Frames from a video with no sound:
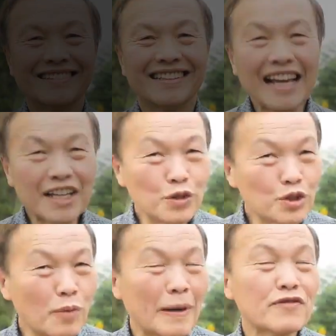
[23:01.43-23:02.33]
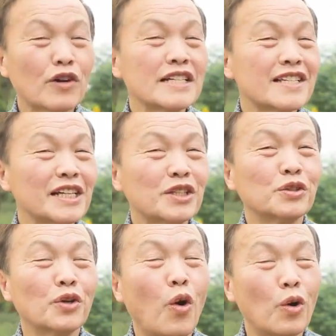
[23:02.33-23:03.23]
Thank you so much for listening to
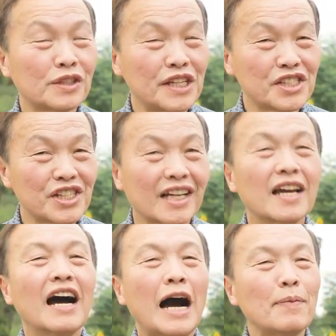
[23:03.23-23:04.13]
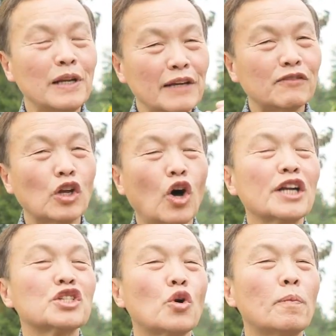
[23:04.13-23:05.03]
the whole teaching. I believe the Lord
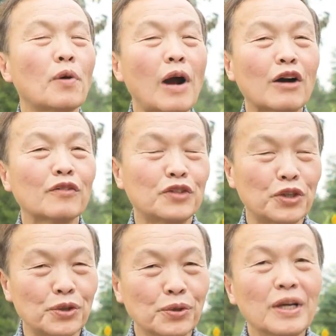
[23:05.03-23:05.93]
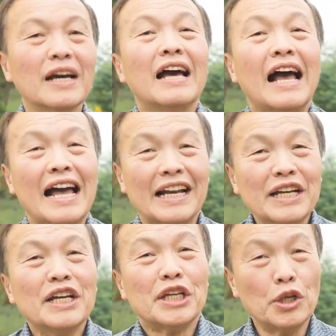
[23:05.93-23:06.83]
is so proud of you and
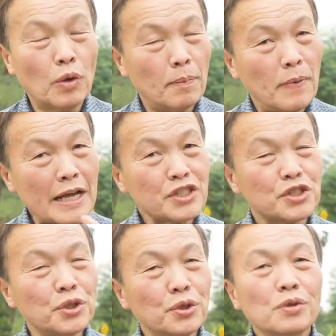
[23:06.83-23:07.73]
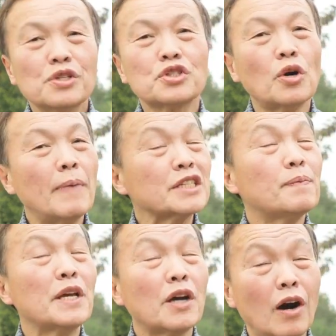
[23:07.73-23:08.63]
He will bless you so much
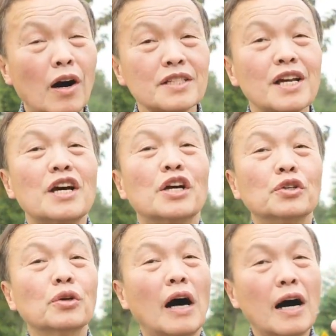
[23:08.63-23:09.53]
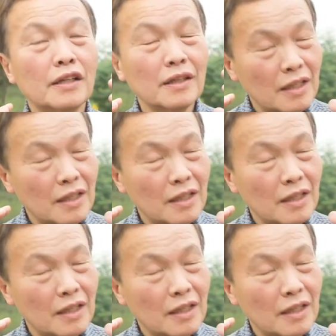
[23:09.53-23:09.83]
because you are